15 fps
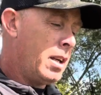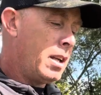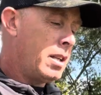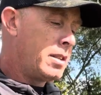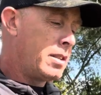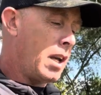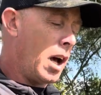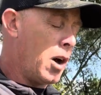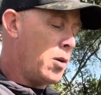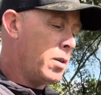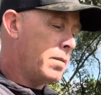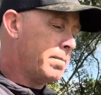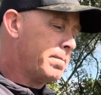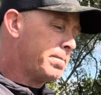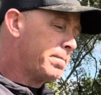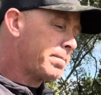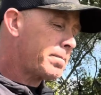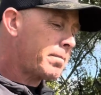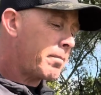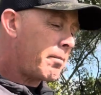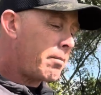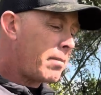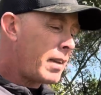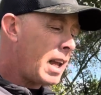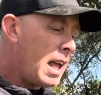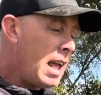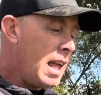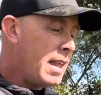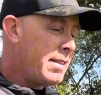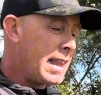So
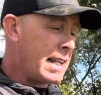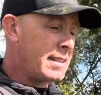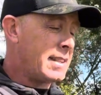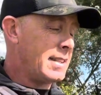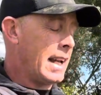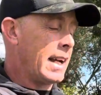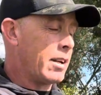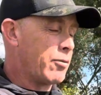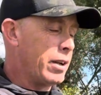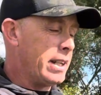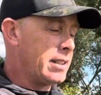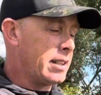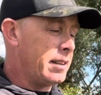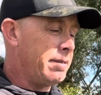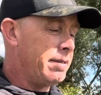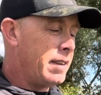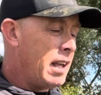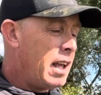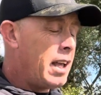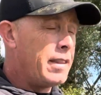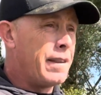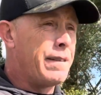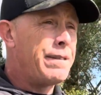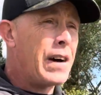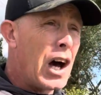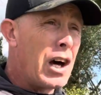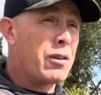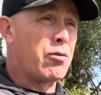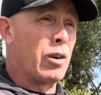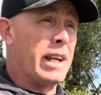that's the second reason. The
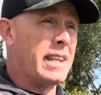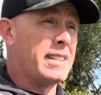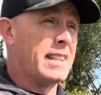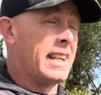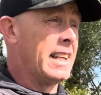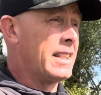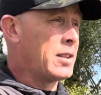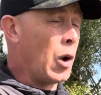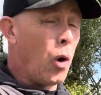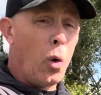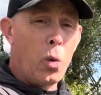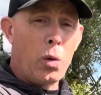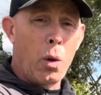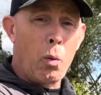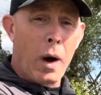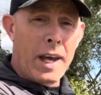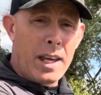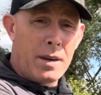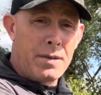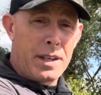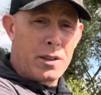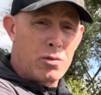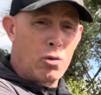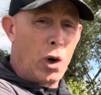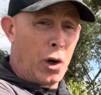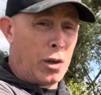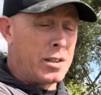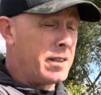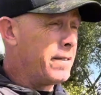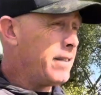third reason is all the weight of this
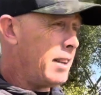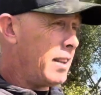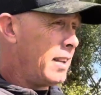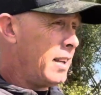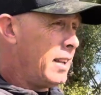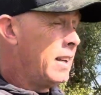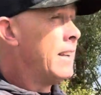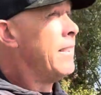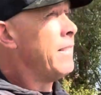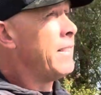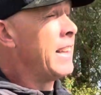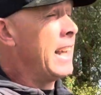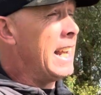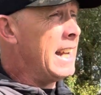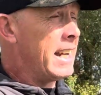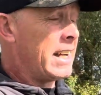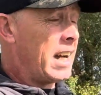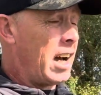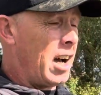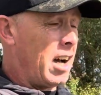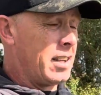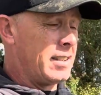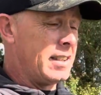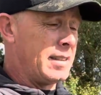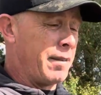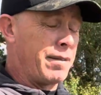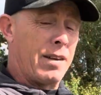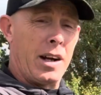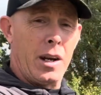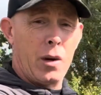rod in a cast is in
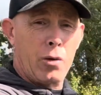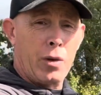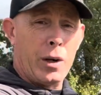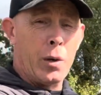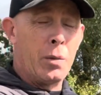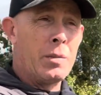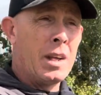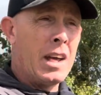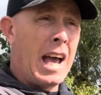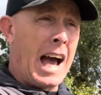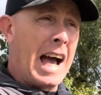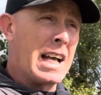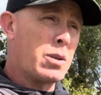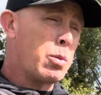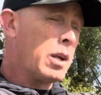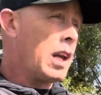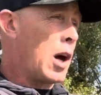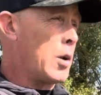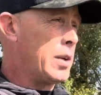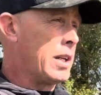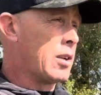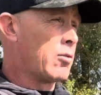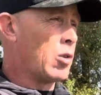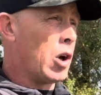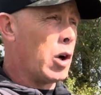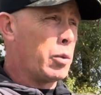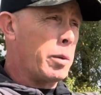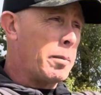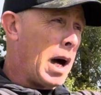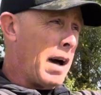front of the reel. As we're loading the rod,
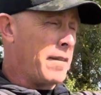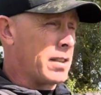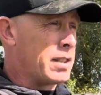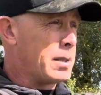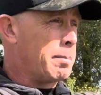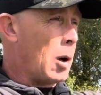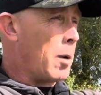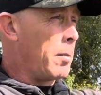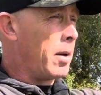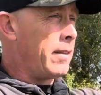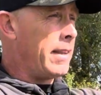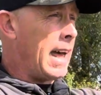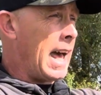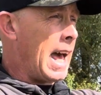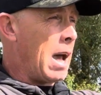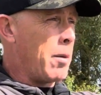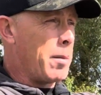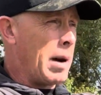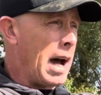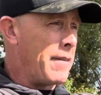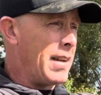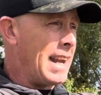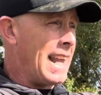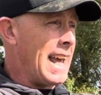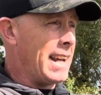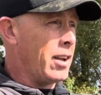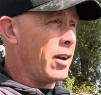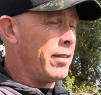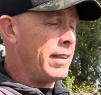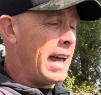we might have a spom on there, we might have a lead
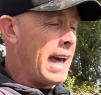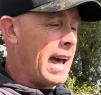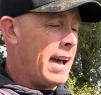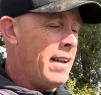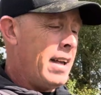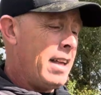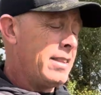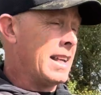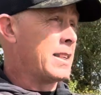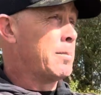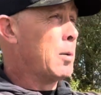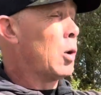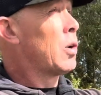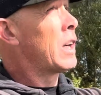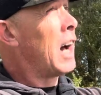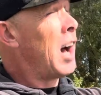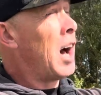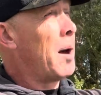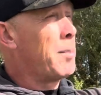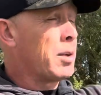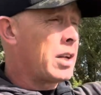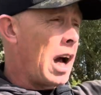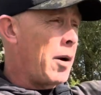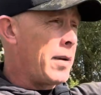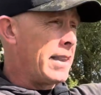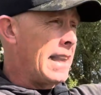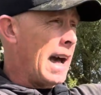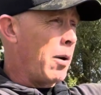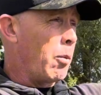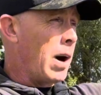on there, there's more carbon going
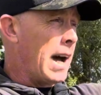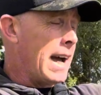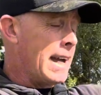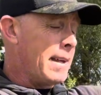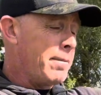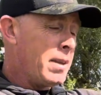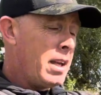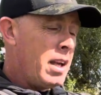that way.